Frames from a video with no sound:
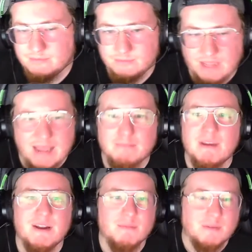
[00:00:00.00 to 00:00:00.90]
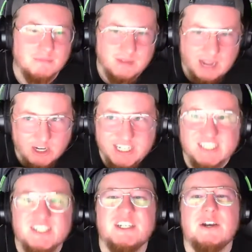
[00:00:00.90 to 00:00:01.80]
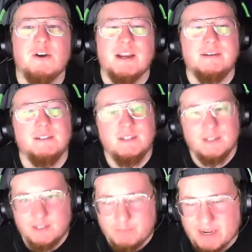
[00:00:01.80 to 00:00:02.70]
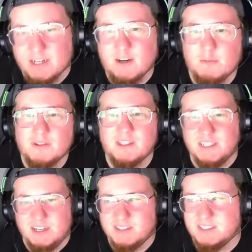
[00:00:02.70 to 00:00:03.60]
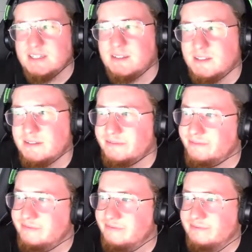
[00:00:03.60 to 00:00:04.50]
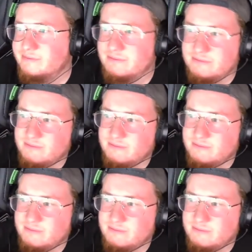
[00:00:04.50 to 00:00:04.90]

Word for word: Yeah, at minimum, I'll consider it, depending on what the DLC is. Absolutely the